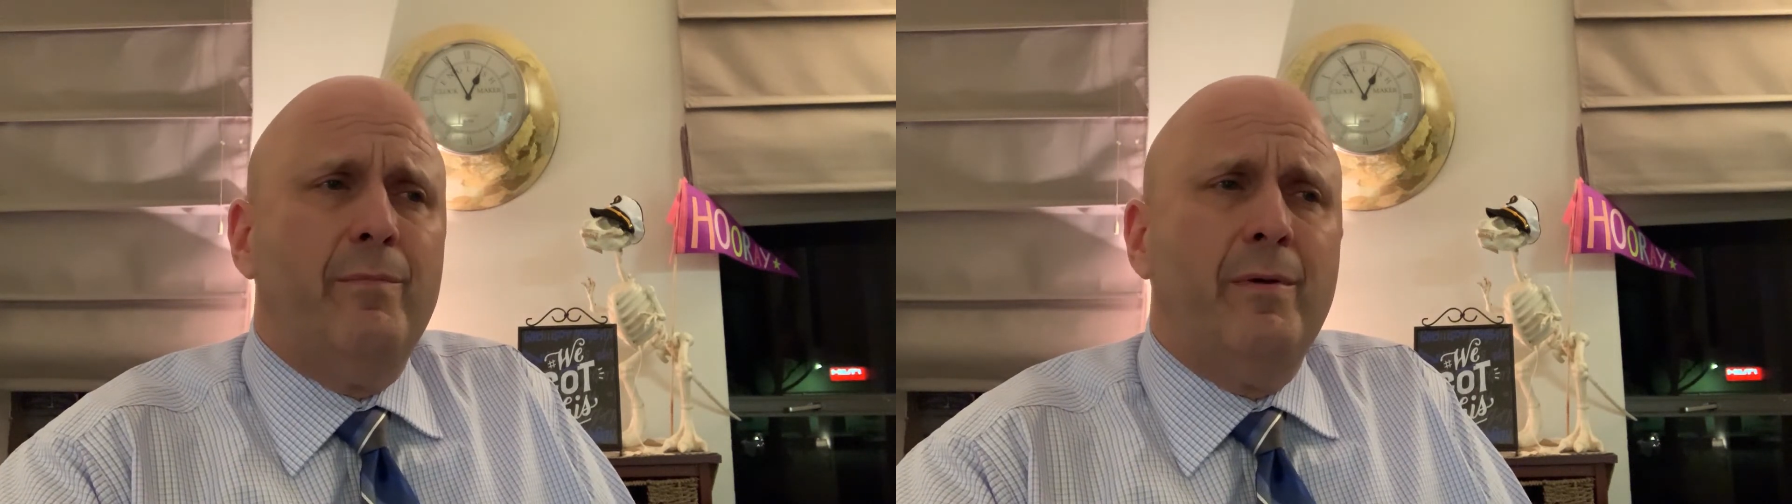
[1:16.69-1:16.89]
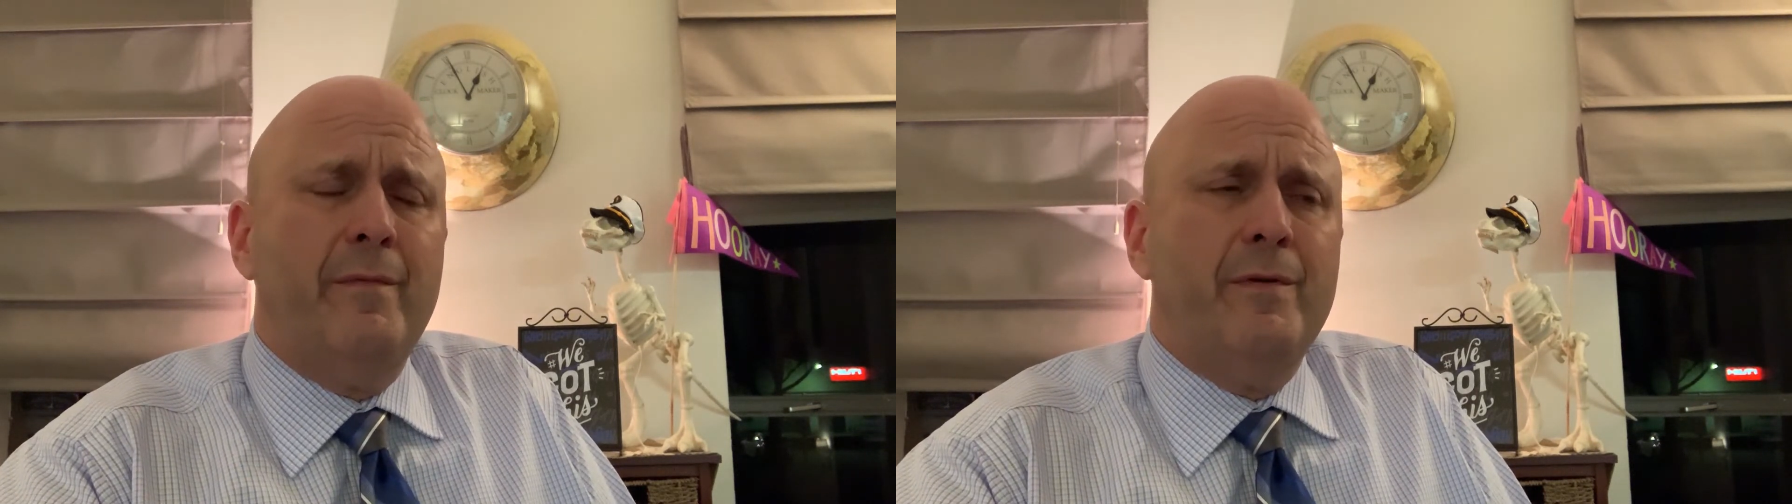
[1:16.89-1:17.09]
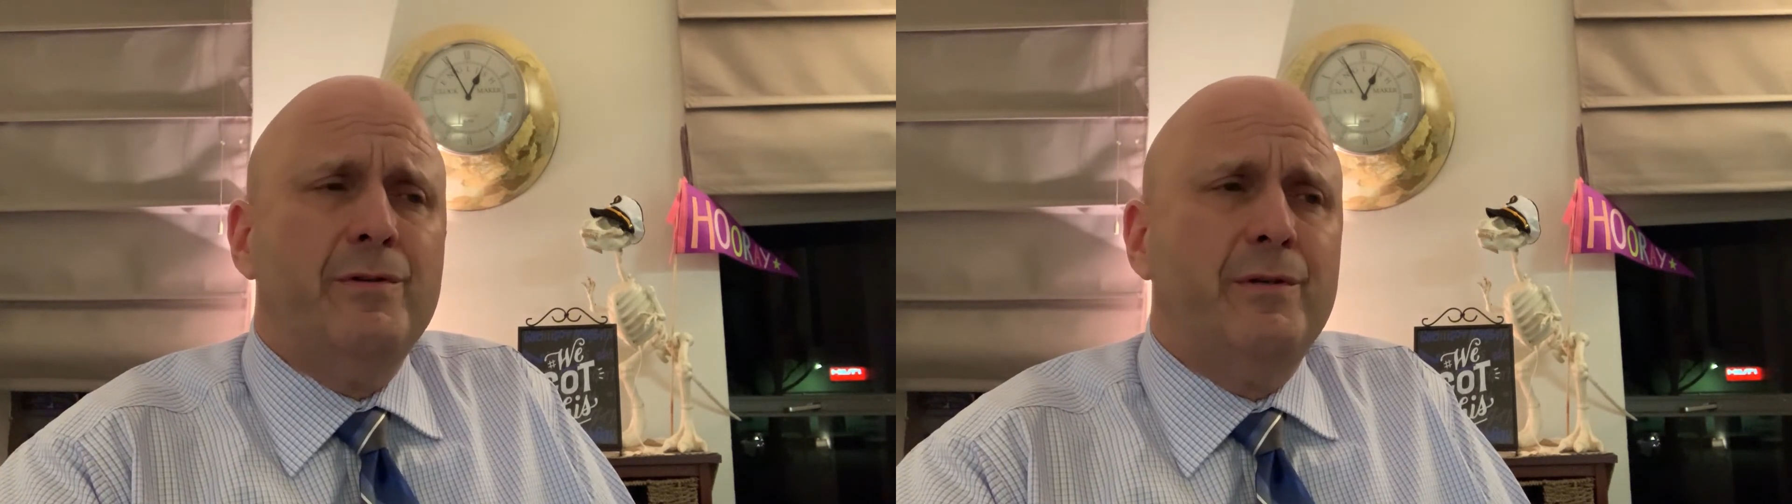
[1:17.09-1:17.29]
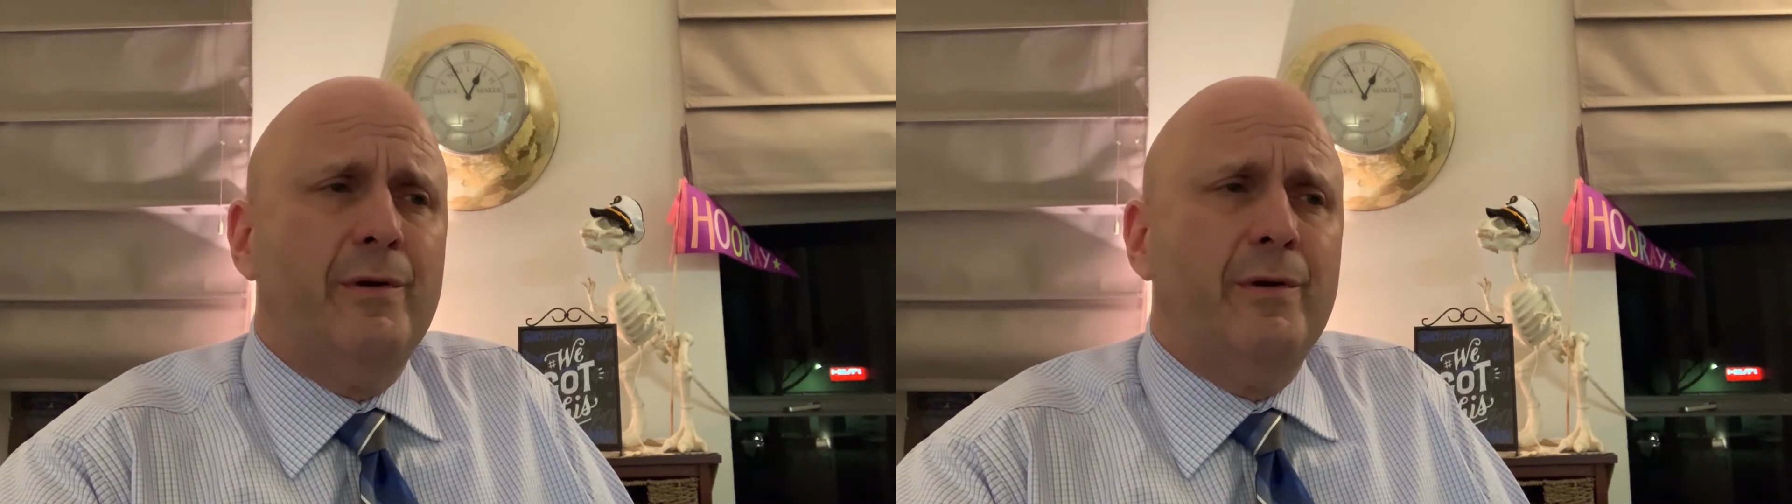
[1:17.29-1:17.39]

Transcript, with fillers: previous